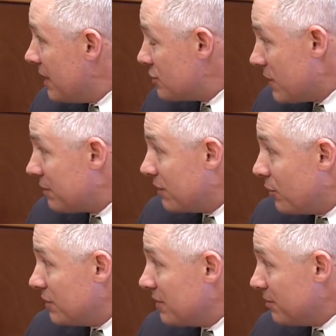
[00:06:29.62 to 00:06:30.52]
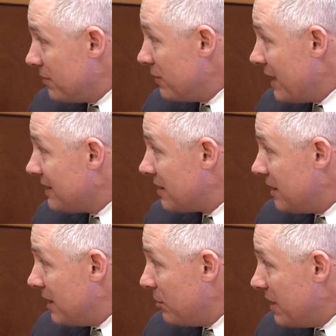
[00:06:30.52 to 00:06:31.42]
got drafted, when you
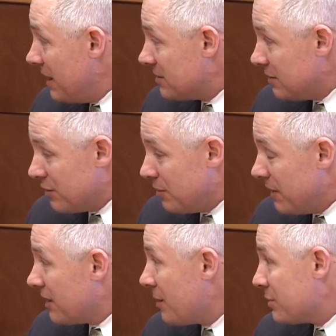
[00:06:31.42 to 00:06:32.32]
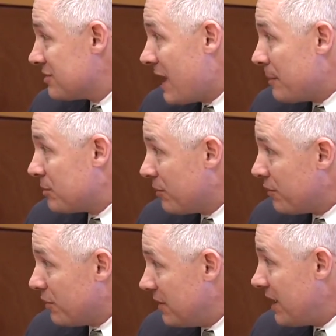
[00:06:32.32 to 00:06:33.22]
got to the NBA, because I know you made a couple stops
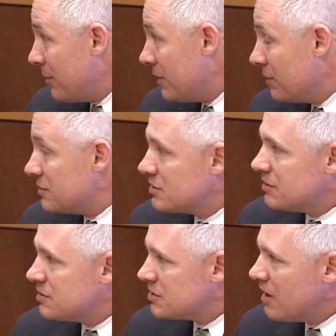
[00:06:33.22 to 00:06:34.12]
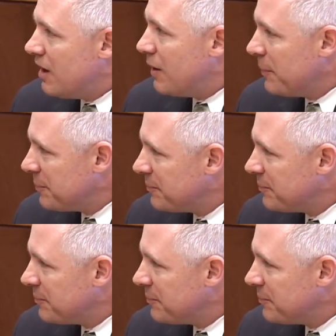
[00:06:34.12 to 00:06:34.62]
before you came here to Chicago.